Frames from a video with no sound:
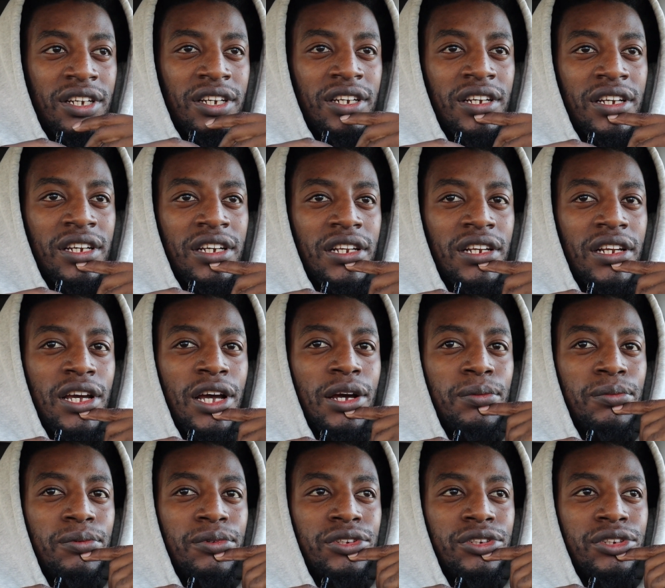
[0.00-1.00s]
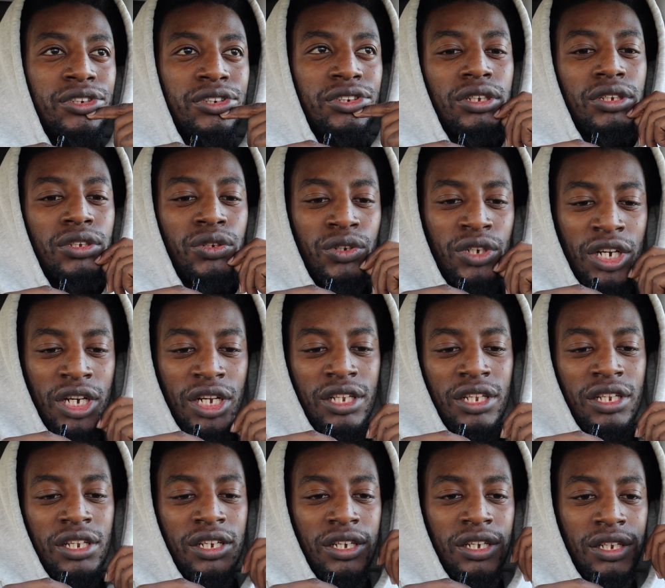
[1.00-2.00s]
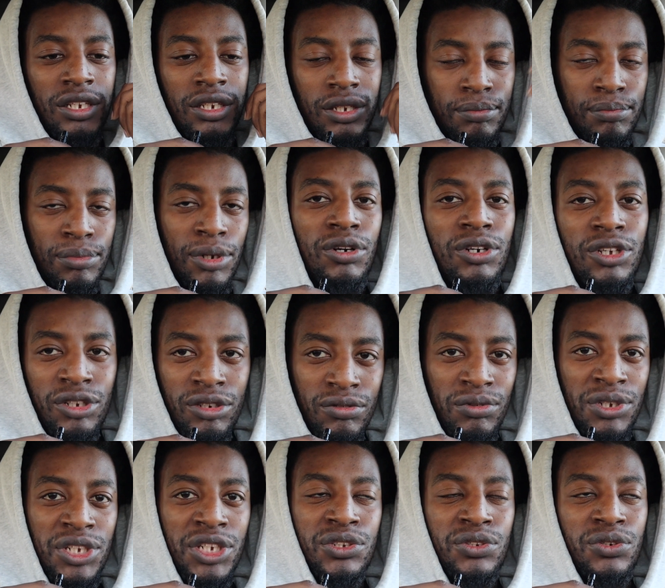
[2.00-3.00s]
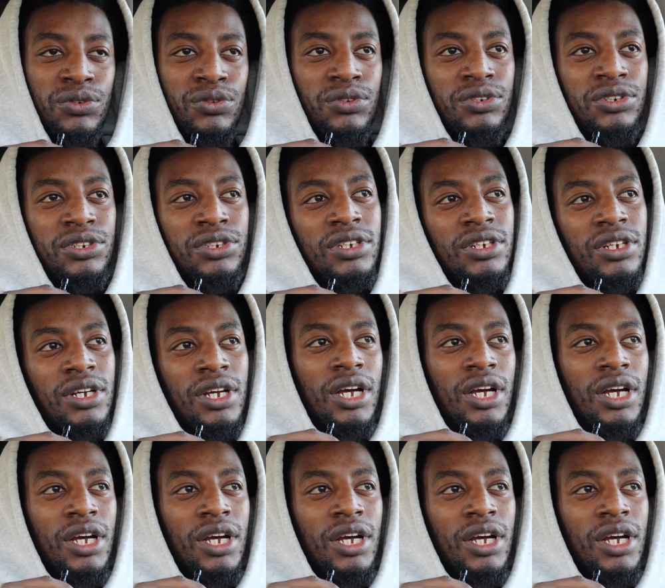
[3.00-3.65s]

and how much you can deploy your resource